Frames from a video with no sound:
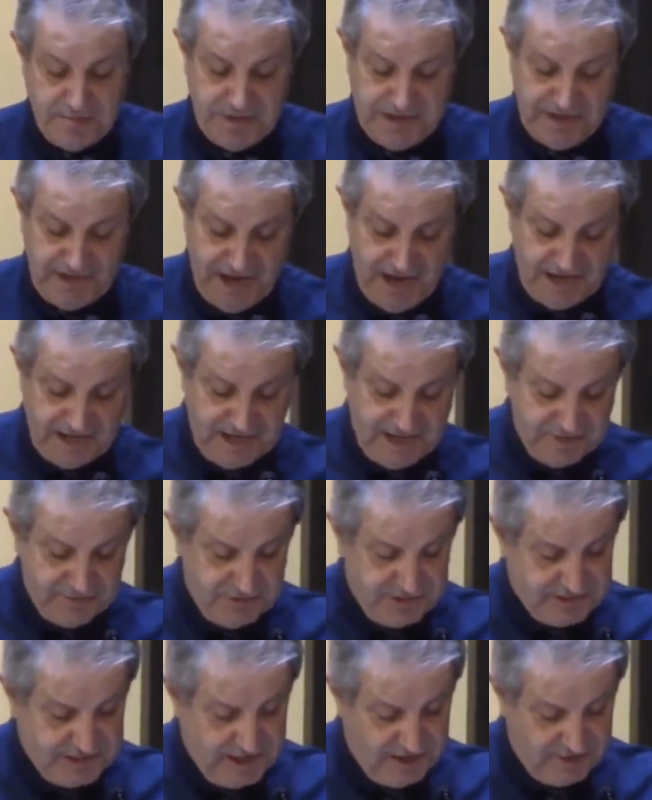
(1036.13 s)
but
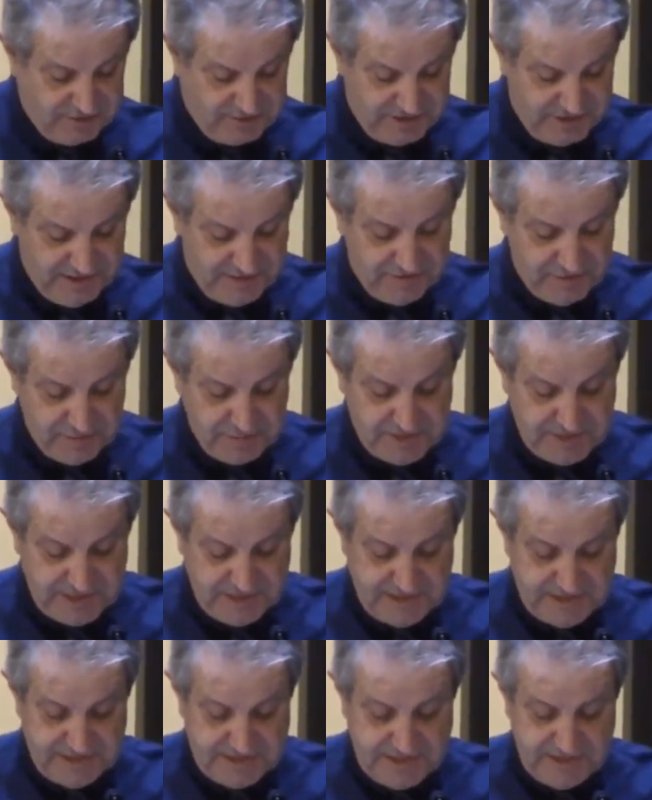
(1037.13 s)
900,000 of them
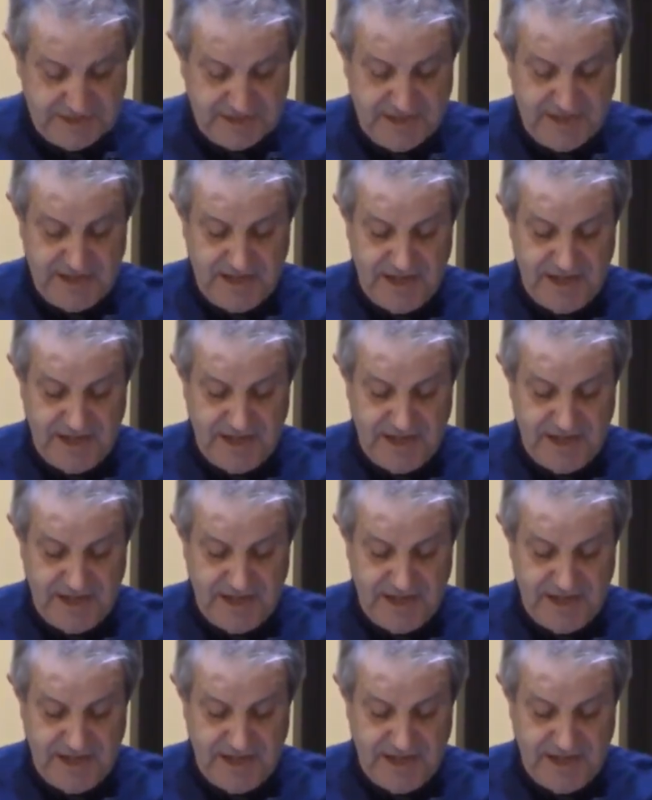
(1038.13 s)
didn't.